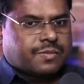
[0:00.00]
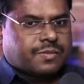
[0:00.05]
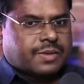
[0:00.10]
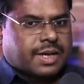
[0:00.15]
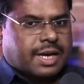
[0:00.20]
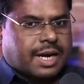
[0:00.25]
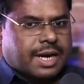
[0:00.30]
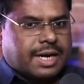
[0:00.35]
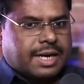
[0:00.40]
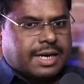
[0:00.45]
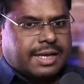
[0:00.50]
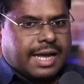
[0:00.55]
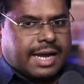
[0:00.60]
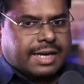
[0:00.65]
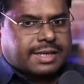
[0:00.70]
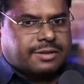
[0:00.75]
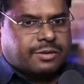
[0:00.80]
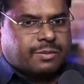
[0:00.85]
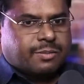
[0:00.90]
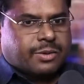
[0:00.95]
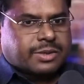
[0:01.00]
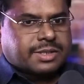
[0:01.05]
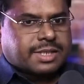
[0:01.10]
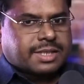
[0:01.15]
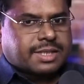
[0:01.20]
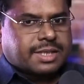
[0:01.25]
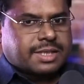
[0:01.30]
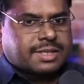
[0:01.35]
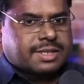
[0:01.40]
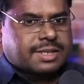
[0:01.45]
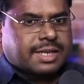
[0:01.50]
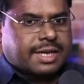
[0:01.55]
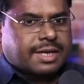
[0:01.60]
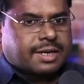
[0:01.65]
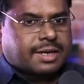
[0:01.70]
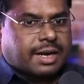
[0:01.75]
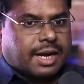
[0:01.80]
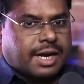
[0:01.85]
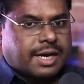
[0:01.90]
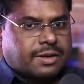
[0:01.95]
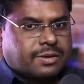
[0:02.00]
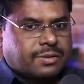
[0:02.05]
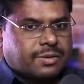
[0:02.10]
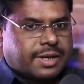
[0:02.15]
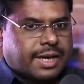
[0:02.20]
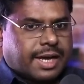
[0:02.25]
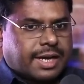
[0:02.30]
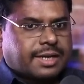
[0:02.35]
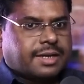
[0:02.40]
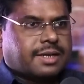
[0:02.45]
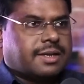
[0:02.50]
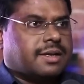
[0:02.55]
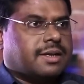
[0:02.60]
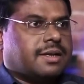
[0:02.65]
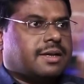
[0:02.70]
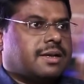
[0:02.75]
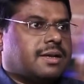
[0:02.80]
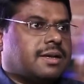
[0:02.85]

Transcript: the currently active project is like trying to get